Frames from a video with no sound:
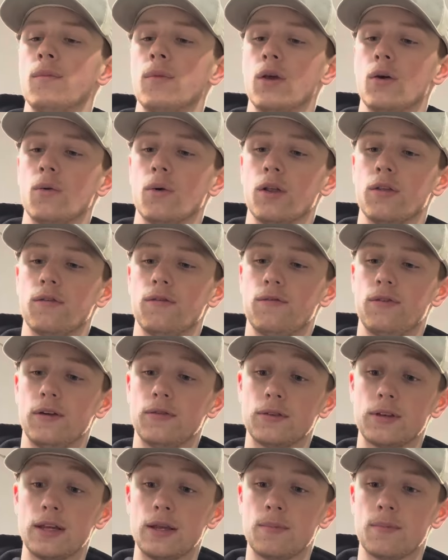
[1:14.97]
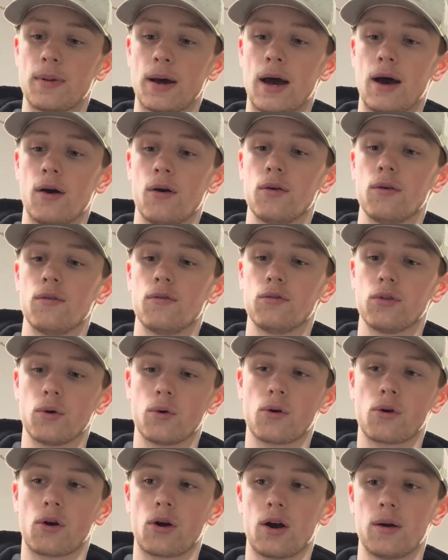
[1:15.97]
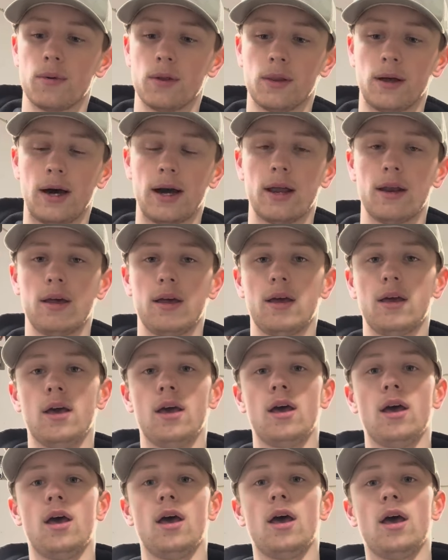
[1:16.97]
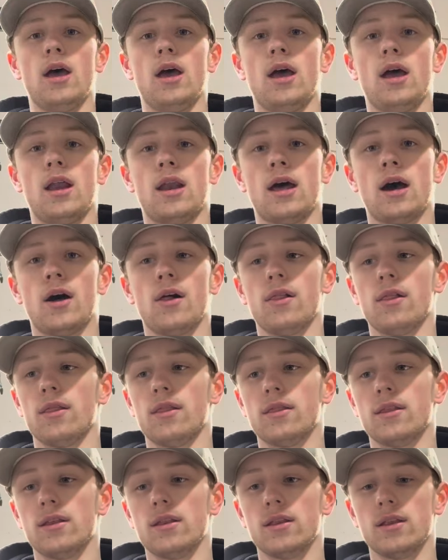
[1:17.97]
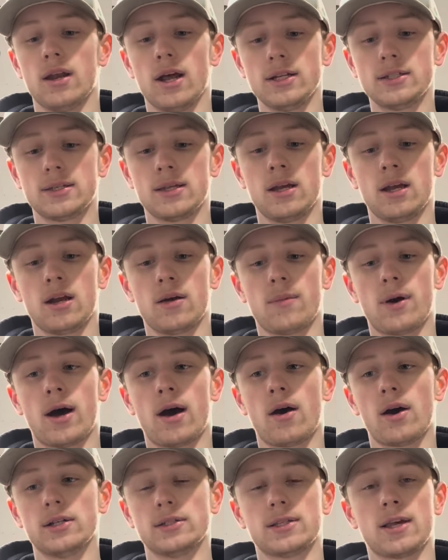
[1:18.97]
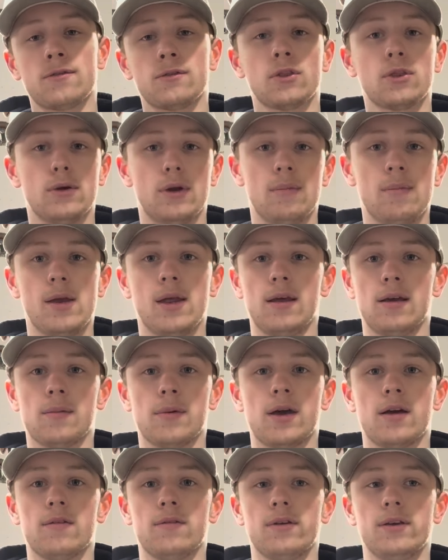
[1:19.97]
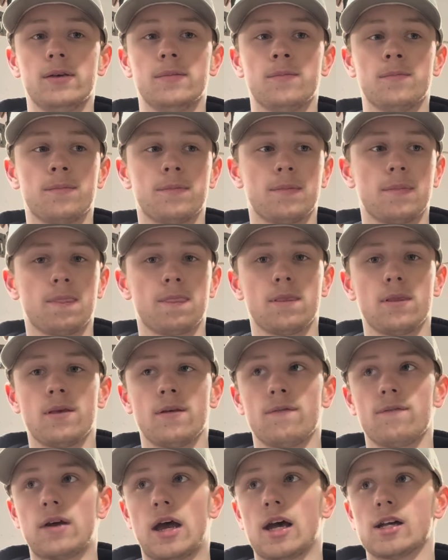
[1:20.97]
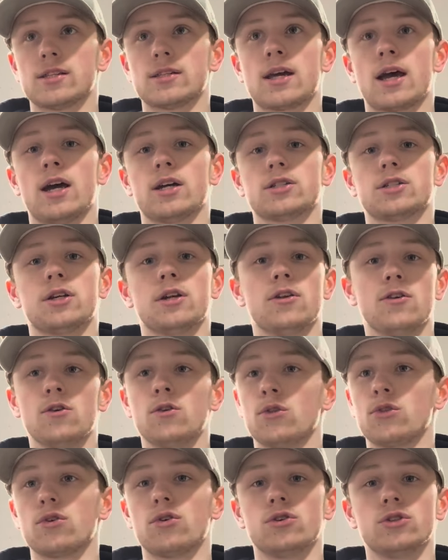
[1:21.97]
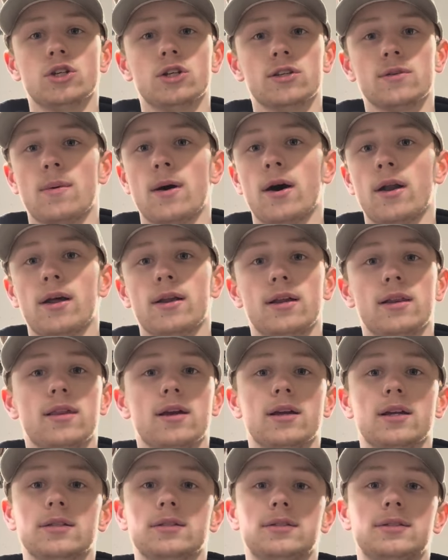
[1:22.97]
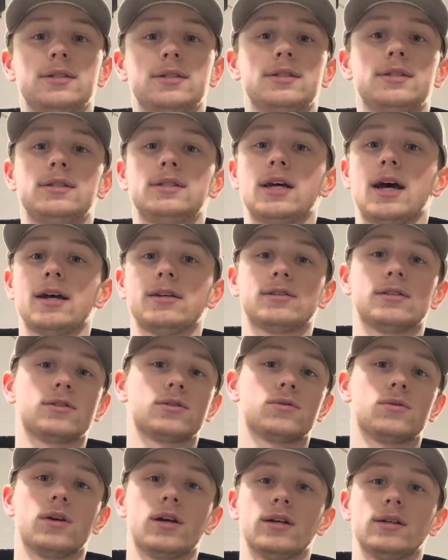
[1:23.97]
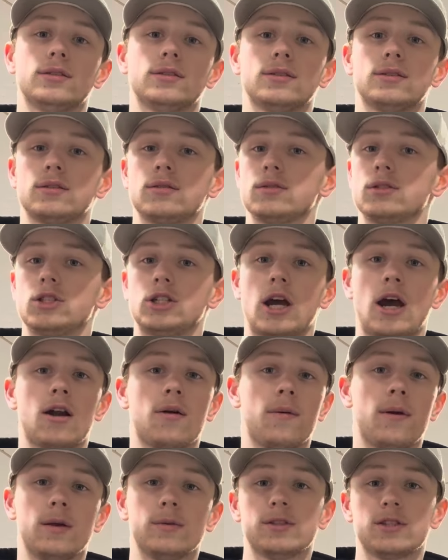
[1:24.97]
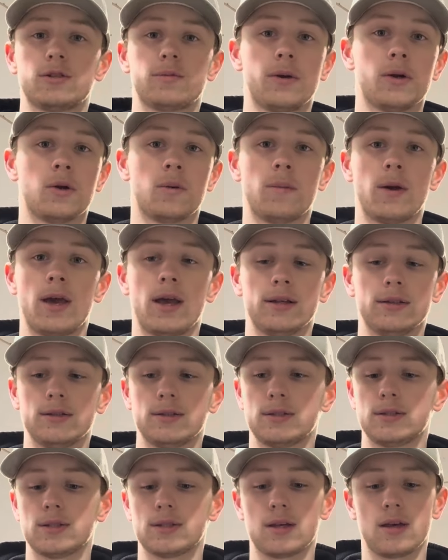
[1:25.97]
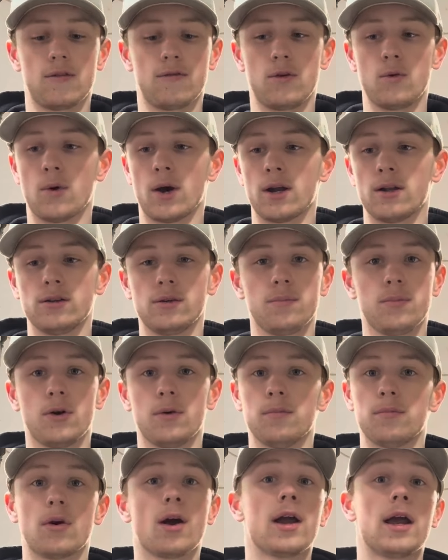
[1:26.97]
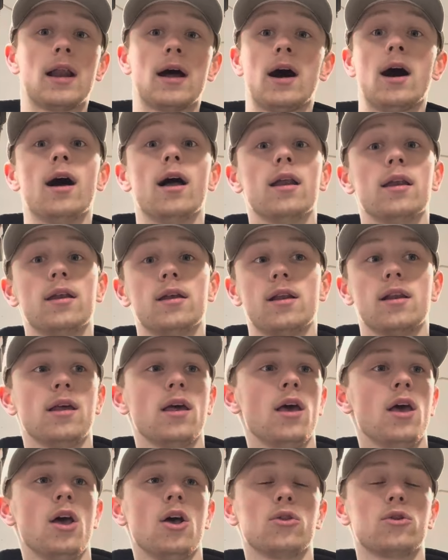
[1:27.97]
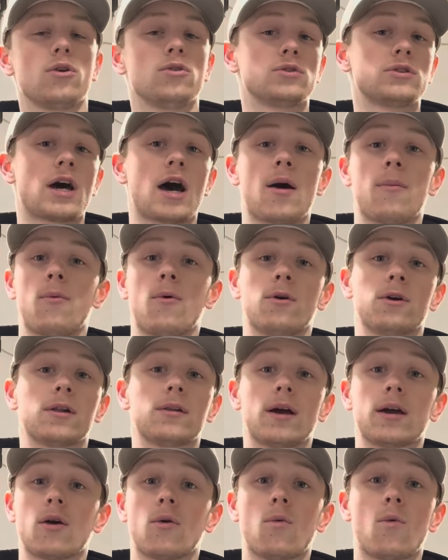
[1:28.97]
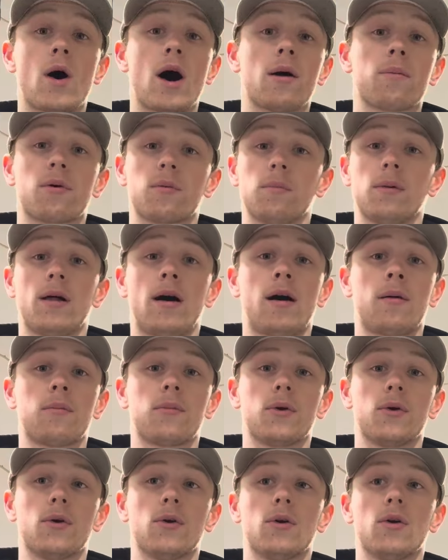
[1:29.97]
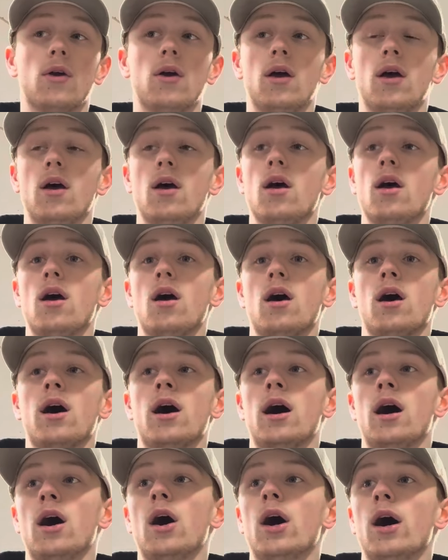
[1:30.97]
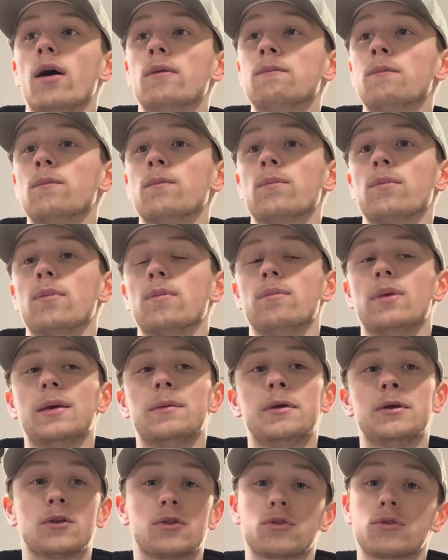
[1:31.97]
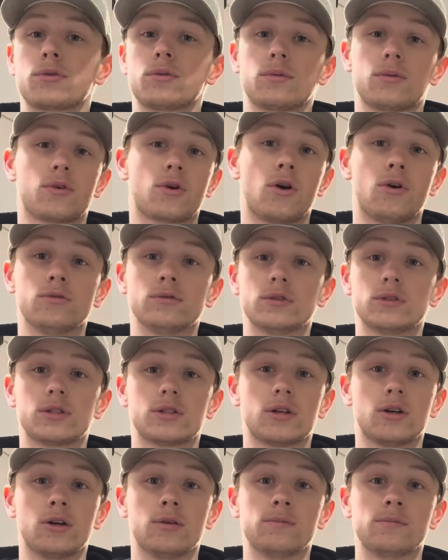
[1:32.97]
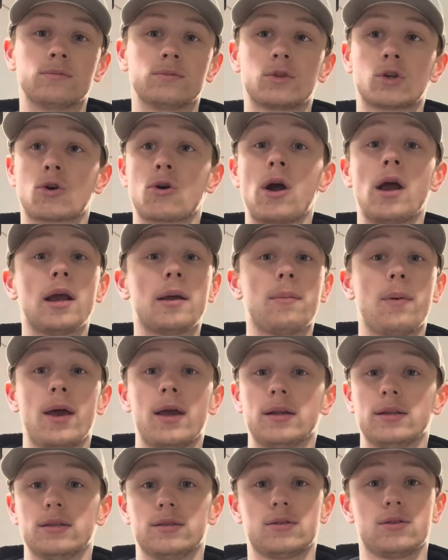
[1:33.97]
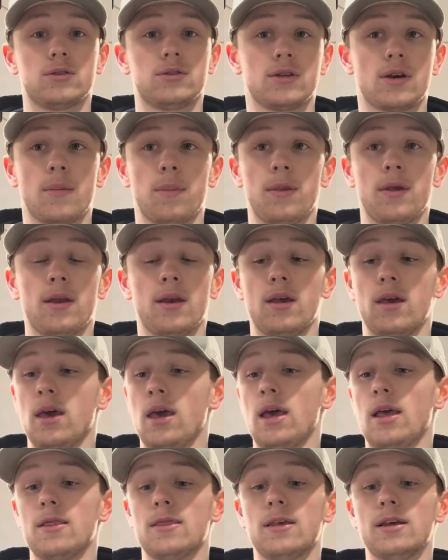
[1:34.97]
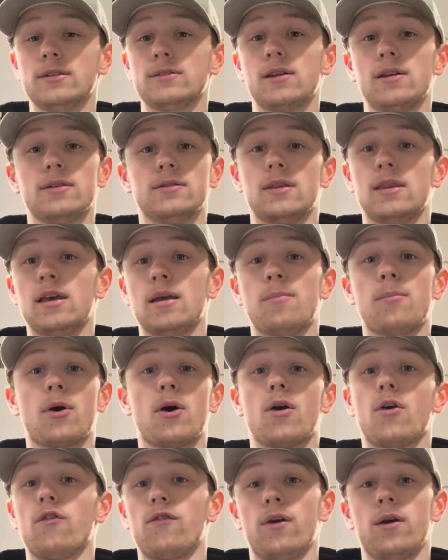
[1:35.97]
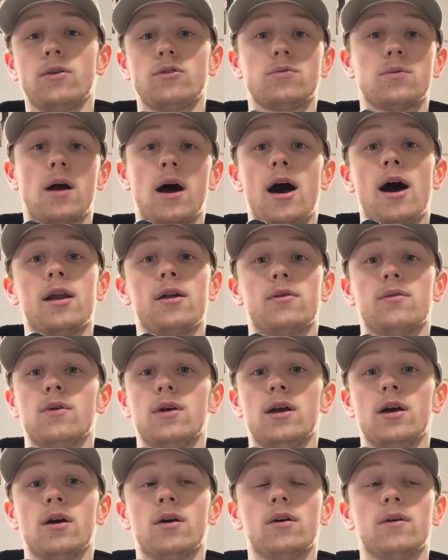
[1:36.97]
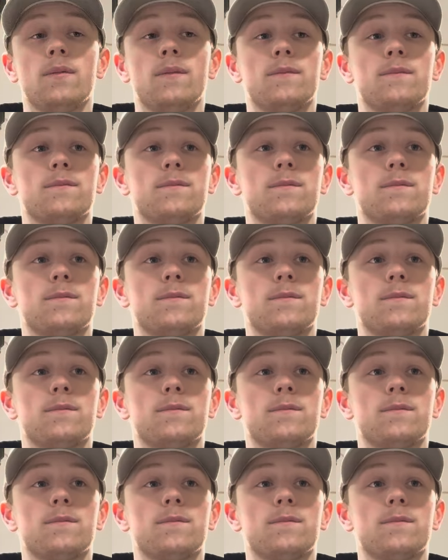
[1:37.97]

with 15-pound fluorocarbon line. Now, the nice thing about a 7.3 medium heavy fast action, you can throw just about anything. Texas rigs, chatterbaits, spinner baits. If you wanted to put braid on and throw top water like a whopper plopper, maybe you're throwing some crankbaits or something. This is the perfect rod and reel